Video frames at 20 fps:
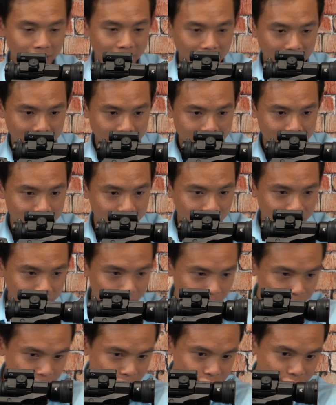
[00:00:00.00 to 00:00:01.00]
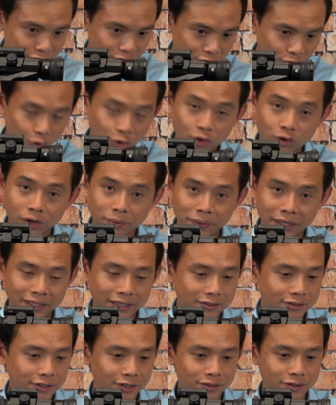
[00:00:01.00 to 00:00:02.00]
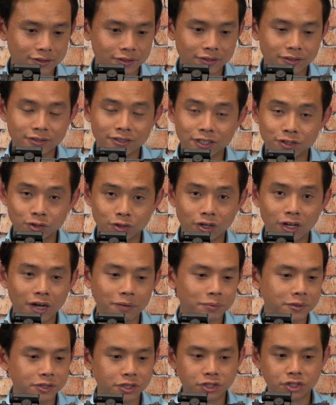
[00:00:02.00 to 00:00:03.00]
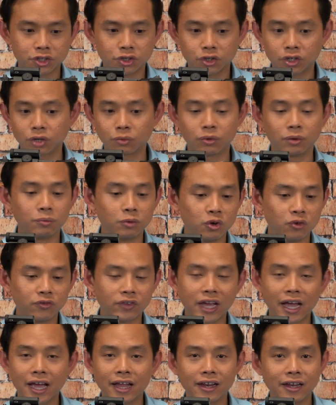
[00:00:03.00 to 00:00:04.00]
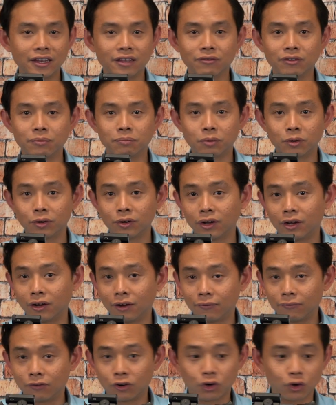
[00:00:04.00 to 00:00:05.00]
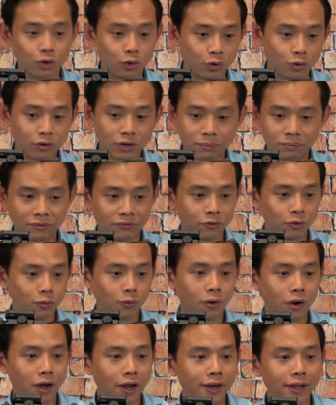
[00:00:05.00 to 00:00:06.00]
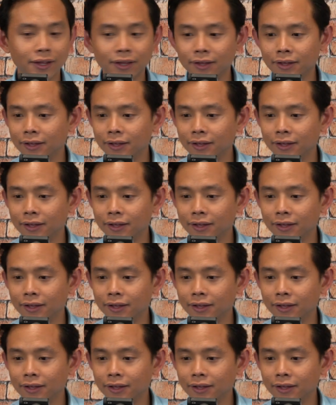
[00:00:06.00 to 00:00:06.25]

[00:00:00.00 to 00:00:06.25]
And even though there's a foregrip at the 6 o'clock position, you can remove that and even put a vertical grip if you want.